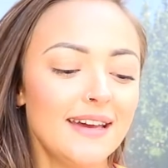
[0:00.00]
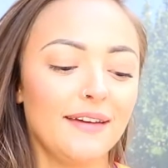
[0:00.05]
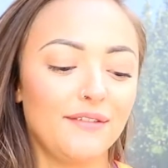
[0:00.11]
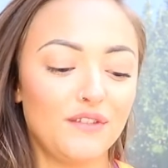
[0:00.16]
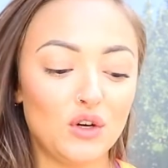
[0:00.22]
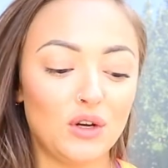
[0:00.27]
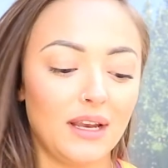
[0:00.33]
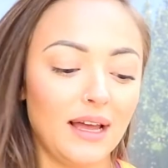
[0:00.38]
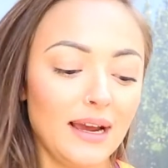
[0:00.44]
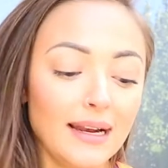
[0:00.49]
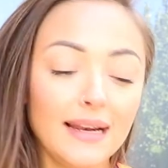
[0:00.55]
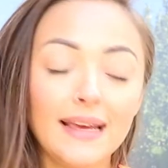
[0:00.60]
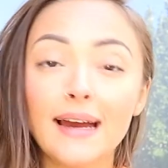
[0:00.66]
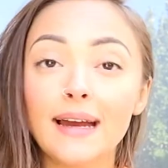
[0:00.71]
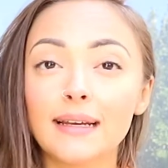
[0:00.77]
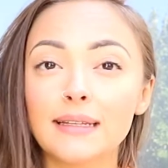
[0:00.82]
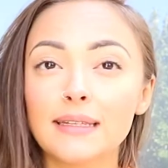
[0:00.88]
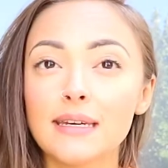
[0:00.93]
If you're lightly
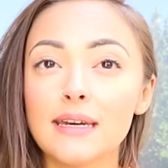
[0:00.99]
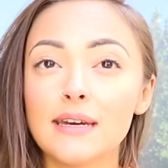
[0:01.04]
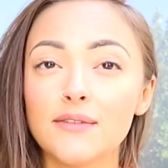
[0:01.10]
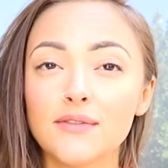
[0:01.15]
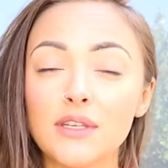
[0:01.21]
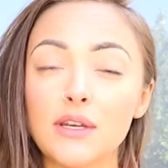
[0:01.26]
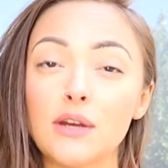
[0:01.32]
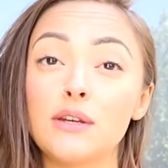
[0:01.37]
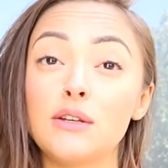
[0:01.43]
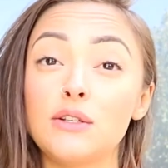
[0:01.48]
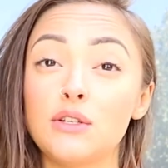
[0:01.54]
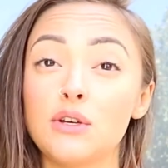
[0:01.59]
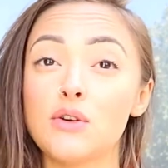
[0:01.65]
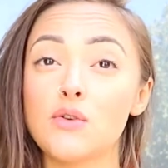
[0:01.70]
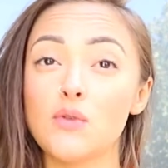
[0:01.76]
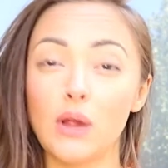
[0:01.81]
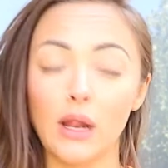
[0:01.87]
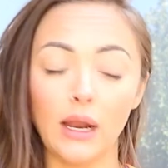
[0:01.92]
active, so you
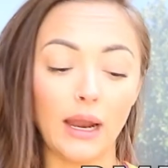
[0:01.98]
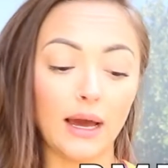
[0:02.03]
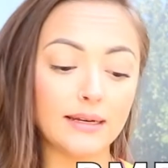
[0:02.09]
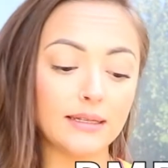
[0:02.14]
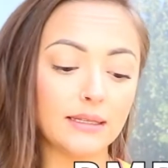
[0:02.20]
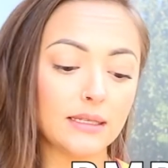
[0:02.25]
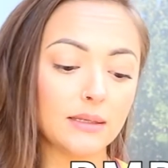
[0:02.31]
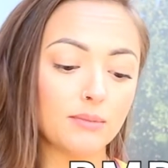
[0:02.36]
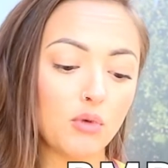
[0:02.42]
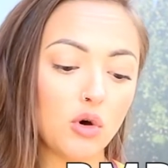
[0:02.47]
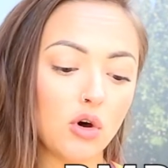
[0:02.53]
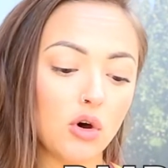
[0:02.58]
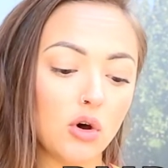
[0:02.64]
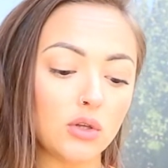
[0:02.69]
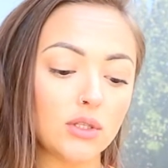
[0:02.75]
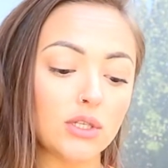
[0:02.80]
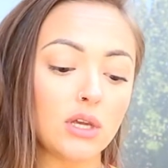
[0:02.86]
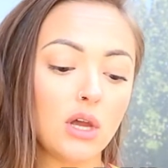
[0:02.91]
do a light
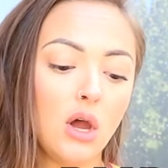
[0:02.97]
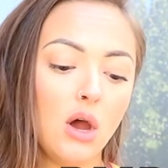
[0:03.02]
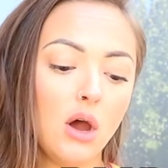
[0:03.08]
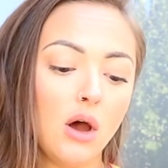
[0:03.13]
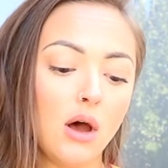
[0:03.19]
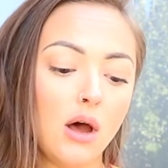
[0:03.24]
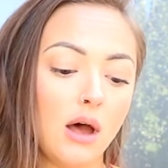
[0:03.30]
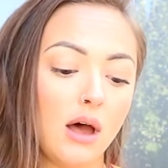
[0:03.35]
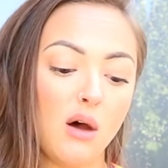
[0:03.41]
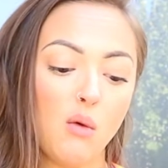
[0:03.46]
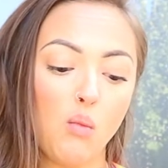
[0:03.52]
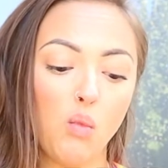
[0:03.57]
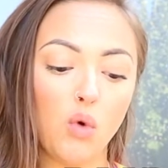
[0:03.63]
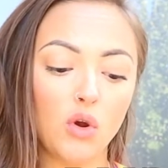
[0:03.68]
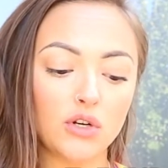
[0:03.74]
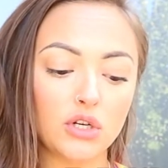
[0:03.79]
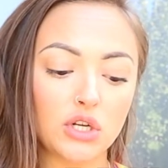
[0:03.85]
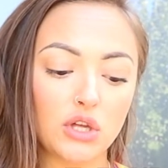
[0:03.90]
sport
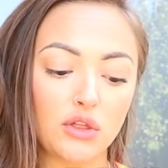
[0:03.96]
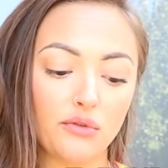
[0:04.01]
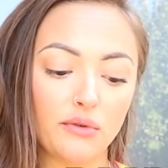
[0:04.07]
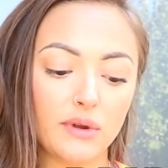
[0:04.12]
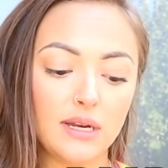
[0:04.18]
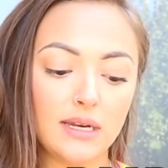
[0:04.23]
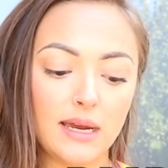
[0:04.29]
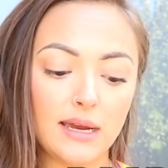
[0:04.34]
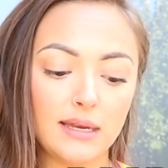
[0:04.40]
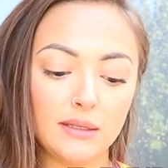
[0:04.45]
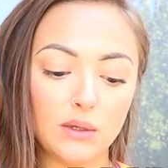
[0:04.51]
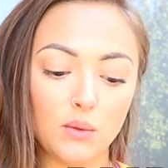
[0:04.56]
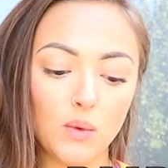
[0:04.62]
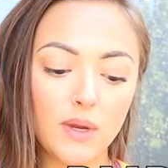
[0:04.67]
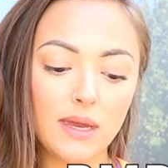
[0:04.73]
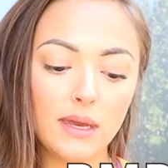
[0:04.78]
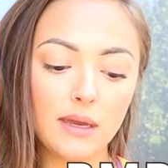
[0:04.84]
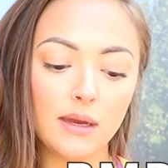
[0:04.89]
1 to 3 days a
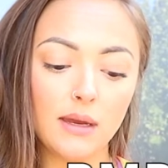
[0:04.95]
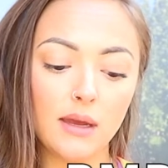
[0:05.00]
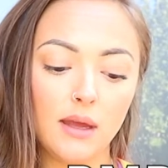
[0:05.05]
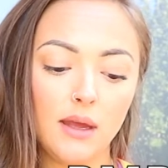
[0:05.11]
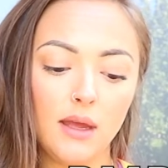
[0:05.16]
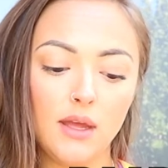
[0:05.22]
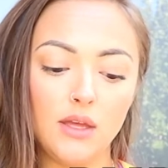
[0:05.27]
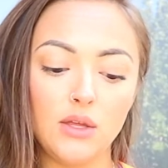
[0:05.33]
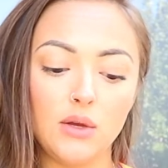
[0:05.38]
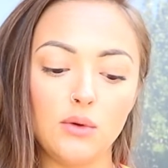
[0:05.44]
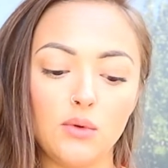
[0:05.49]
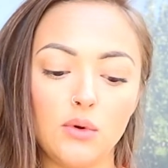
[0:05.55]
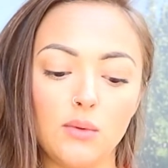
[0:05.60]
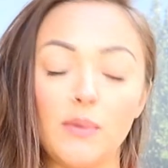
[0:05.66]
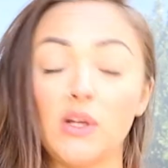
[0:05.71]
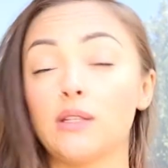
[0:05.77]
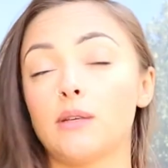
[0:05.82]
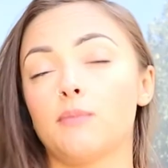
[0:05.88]
week, you will
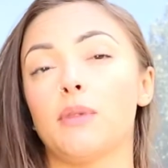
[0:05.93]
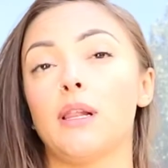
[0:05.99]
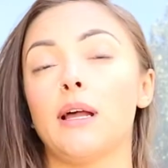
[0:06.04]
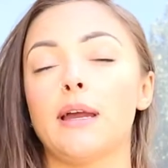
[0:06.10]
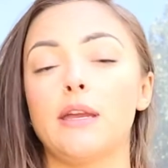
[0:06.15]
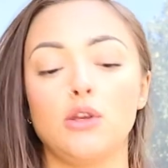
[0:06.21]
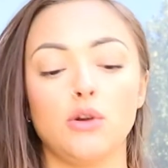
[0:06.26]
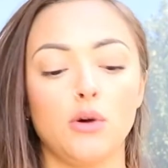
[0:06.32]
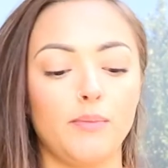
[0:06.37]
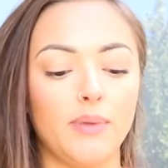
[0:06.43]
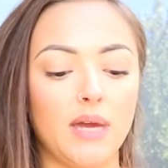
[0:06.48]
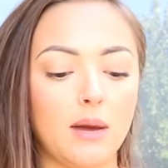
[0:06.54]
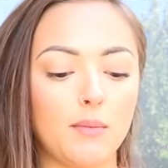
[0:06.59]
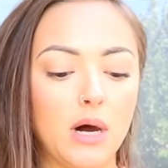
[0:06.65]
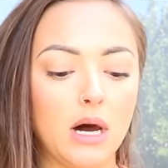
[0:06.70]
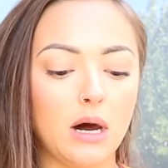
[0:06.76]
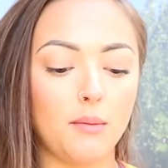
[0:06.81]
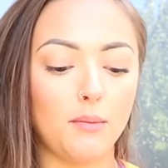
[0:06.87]
multiply your
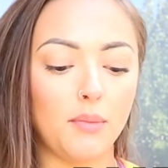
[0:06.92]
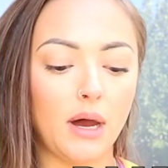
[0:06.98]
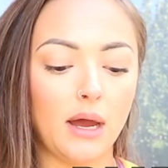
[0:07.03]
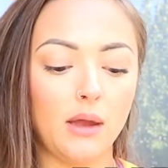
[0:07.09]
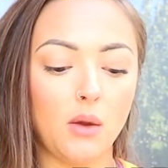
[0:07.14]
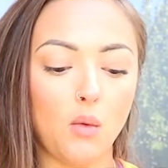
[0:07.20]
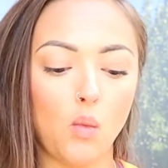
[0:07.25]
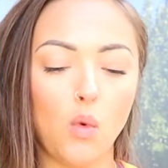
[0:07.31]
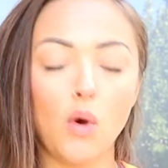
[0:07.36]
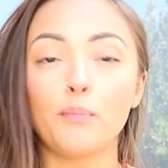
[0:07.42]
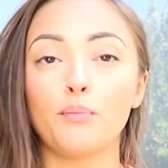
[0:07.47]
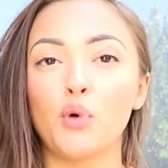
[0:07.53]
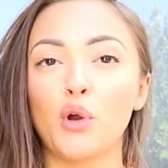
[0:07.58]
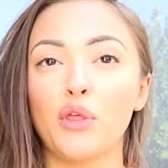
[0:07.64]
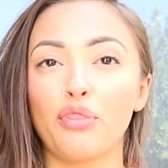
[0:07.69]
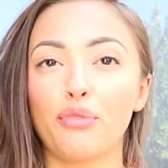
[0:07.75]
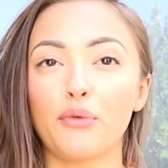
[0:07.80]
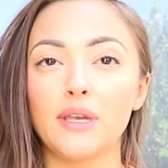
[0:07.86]
BMR by
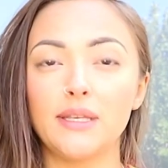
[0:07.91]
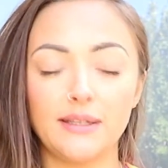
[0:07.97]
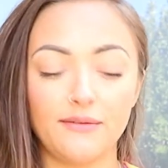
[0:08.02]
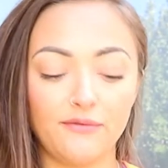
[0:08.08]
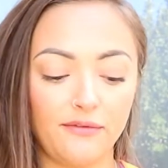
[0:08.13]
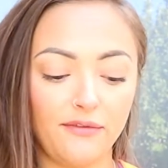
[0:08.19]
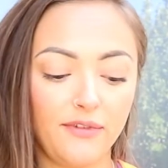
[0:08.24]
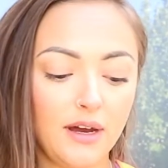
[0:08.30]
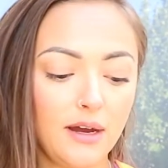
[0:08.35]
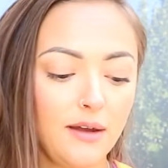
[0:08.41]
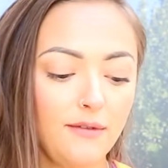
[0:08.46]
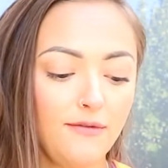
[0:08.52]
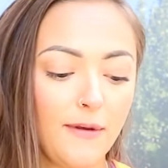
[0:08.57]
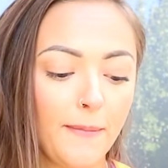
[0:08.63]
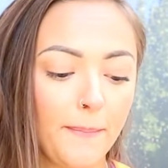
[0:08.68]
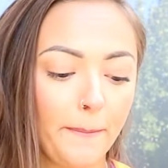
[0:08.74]
1.375.